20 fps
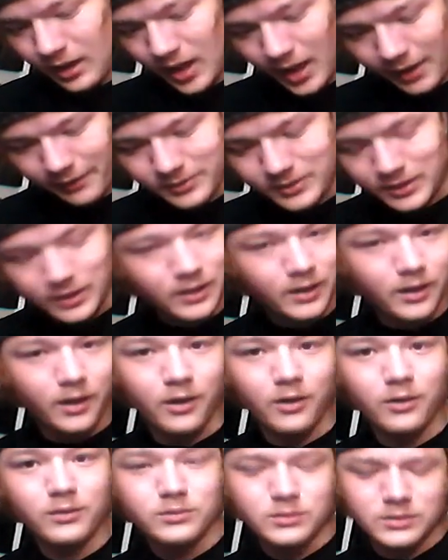everything I
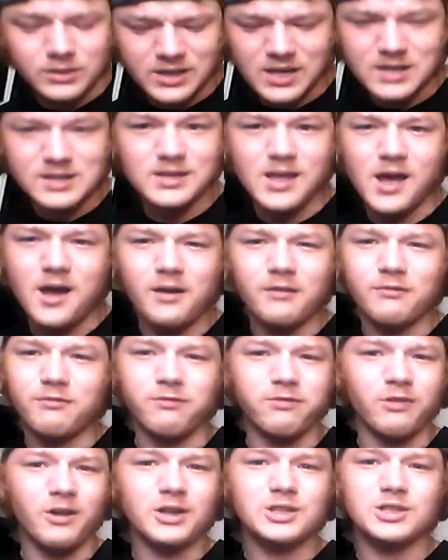own sits down
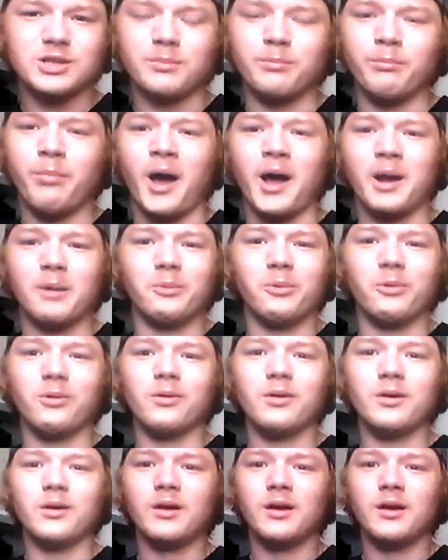flush compatible.